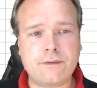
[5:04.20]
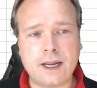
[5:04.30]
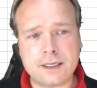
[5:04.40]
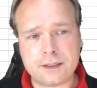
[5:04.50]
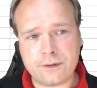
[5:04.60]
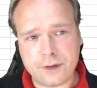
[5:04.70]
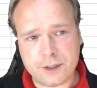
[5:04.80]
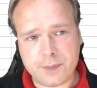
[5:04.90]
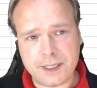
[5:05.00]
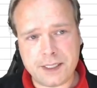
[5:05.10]
that flies the
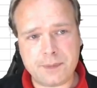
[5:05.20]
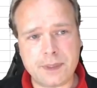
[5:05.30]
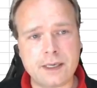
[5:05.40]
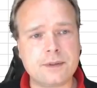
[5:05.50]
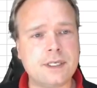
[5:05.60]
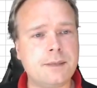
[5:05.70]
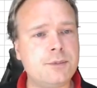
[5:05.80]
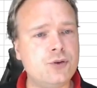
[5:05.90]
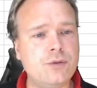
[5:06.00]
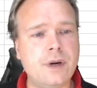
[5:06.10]
first spaceship, then I will type
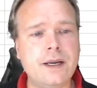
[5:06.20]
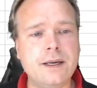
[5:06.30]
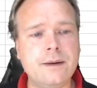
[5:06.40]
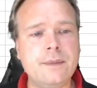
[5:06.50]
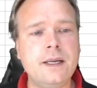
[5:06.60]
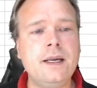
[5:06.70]
2 right here.